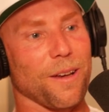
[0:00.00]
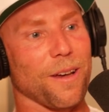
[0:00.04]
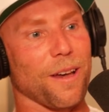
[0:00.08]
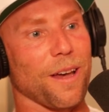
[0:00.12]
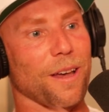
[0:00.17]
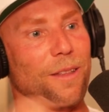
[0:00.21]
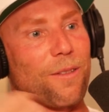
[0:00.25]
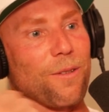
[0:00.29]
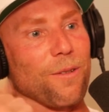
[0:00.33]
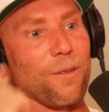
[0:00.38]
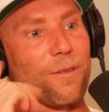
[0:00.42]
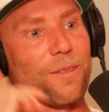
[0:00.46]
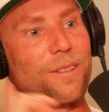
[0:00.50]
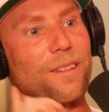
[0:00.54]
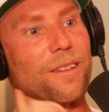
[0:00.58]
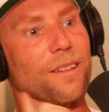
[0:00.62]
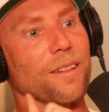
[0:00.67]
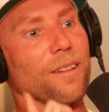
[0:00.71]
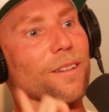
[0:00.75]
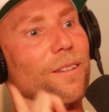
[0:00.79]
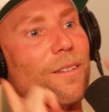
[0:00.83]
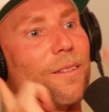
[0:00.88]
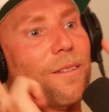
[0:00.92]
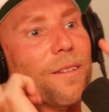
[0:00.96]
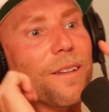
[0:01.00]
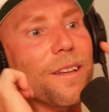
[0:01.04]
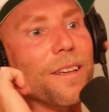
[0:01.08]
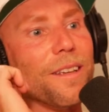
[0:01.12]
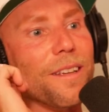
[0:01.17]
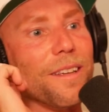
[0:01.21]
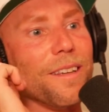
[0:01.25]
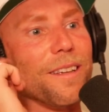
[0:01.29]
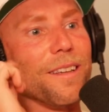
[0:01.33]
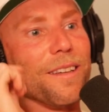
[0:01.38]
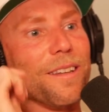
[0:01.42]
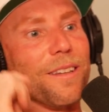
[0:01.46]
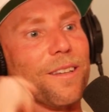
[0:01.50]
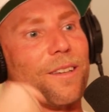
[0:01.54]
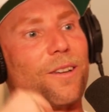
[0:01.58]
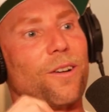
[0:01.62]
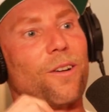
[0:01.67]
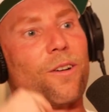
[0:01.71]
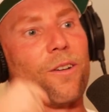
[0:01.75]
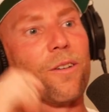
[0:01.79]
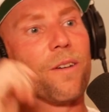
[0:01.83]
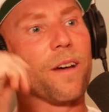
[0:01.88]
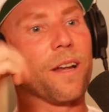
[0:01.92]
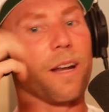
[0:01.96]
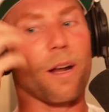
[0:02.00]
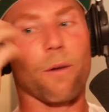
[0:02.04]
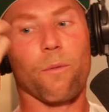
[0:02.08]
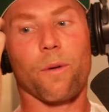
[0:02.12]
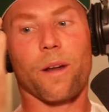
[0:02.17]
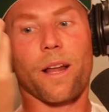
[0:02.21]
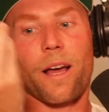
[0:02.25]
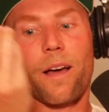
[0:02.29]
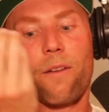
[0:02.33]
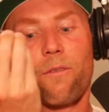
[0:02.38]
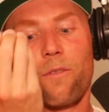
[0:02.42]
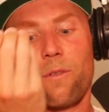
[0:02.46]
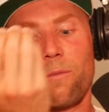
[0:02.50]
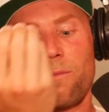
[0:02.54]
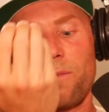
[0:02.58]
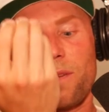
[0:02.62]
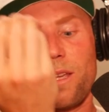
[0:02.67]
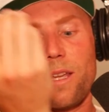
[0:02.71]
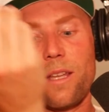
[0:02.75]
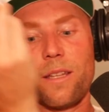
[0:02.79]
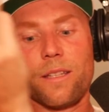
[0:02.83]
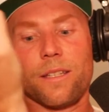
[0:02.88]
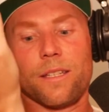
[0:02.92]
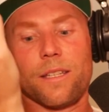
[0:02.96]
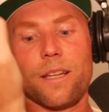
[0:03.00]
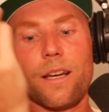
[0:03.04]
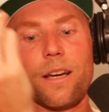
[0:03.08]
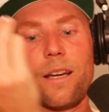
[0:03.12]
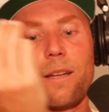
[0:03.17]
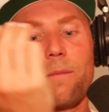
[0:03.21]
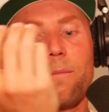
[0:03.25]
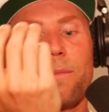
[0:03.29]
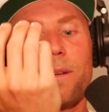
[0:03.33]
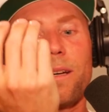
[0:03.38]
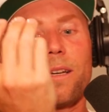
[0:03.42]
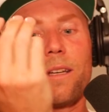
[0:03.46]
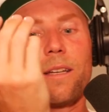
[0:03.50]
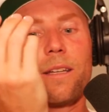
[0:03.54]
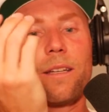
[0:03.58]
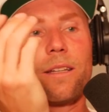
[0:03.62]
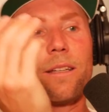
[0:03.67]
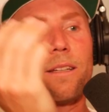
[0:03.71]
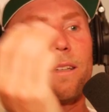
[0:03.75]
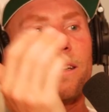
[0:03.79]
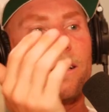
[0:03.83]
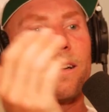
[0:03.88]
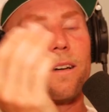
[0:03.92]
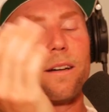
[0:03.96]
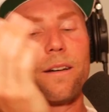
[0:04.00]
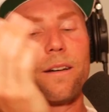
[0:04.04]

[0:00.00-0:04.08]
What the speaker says: had those little, and I would have them inside my